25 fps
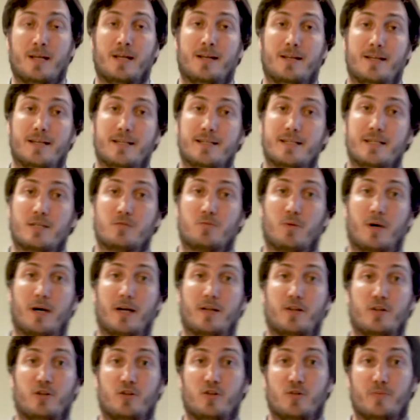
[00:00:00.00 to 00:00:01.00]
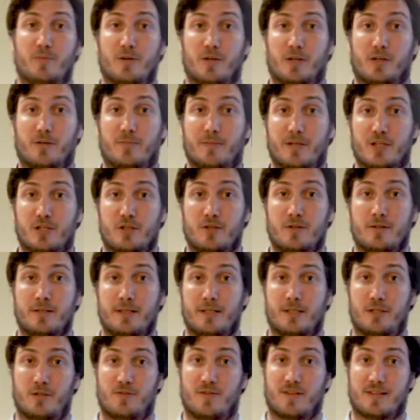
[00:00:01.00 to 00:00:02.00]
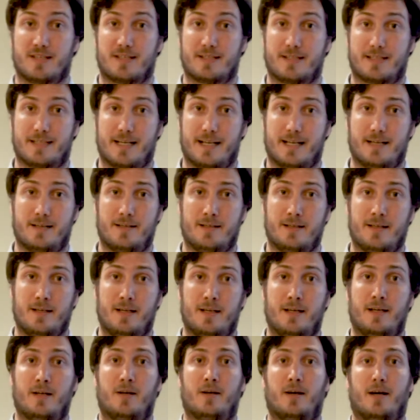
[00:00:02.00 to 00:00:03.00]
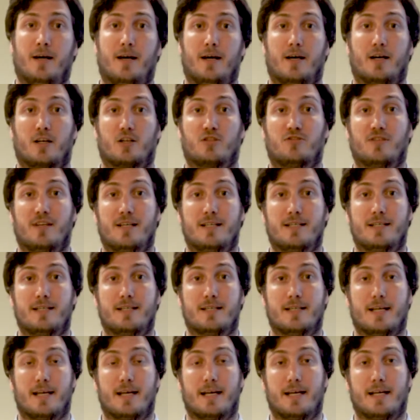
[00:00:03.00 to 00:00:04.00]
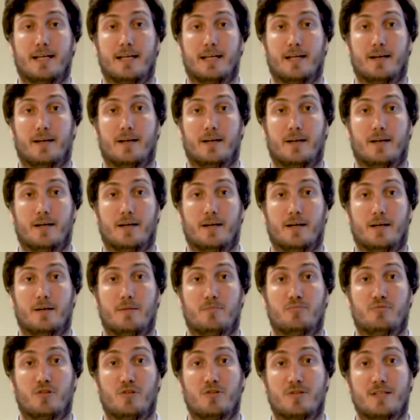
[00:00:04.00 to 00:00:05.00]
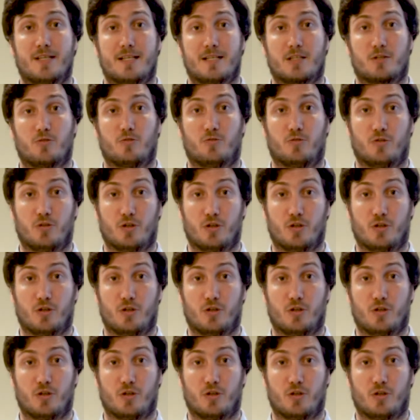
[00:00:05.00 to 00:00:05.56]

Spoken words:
This is why the European Commission in 2010 created a process called the